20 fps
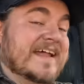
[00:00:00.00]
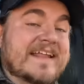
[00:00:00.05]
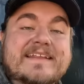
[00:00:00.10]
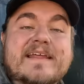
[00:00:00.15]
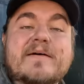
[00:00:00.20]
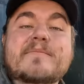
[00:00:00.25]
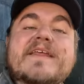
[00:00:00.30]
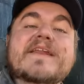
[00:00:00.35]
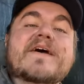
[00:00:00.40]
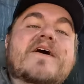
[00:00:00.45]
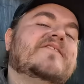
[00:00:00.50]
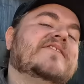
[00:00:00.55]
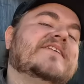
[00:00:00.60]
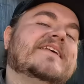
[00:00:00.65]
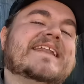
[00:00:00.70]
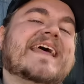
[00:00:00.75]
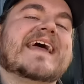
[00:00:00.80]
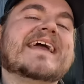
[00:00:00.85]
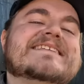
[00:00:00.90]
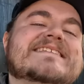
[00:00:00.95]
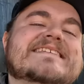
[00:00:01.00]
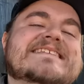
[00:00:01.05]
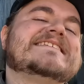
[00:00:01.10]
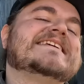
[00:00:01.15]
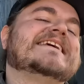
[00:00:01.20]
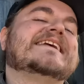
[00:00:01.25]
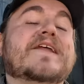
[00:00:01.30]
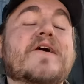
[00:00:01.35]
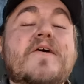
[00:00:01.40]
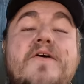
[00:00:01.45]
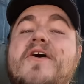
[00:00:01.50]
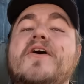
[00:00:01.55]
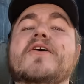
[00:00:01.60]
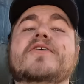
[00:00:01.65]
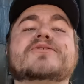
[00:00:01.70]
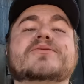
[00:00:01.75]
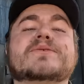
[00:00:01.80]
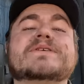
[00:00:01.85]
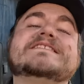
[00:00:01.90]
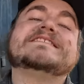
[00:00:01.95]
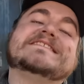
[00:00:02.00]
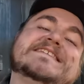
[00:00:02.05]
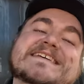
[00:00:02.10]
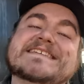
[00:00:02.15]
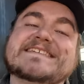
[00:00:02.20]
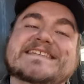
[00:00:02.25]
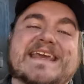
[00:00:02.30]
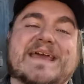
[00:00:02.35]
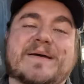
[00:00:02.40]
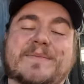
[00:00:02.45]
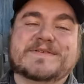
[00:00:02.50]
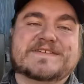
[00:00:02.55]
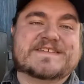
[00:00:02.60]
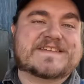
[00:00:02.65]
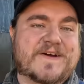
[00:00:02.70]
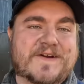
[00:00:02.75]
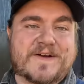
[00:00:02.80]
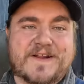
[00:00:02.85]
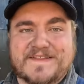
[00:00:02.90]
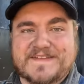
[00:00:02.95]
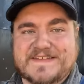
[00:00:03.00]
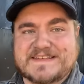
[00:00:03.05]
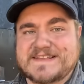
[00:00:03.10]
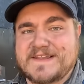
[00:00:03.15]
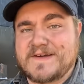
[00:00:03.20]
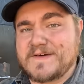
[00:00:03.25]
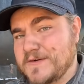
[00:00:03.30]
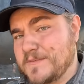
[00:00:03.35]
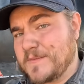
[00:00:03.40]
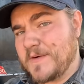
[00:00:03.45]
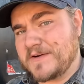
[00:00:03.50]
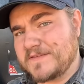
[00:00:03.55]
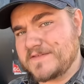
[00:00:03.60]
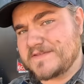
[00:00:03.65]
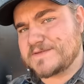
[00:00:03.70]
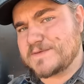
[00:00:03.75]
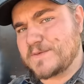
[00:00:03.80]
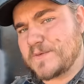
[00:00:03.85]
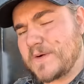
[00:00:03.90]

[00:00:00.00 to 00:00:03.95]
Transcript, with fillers: Let me know if you'd like to see a Loco 360 episode on this locomotive as